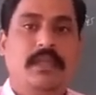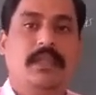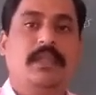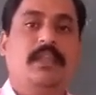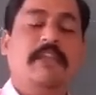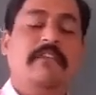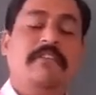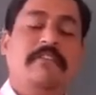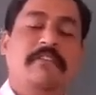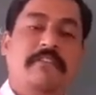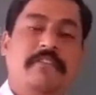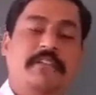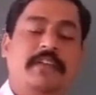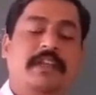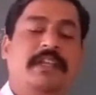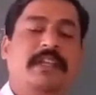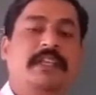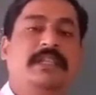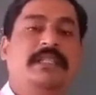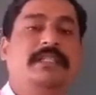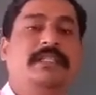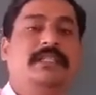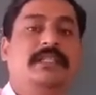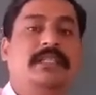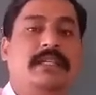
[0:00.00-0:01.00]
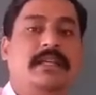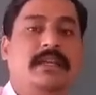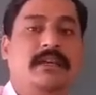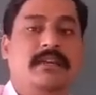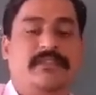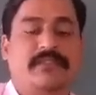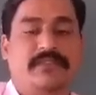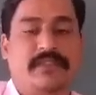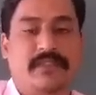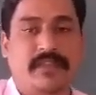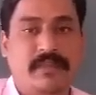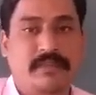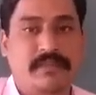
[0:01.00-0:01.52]
if it is
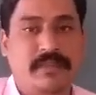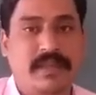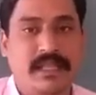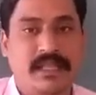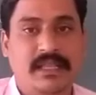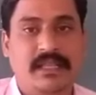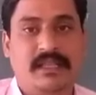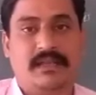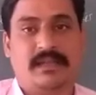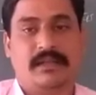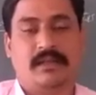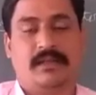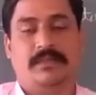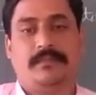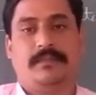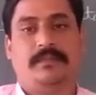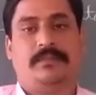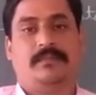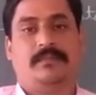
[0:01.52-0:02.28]
a female,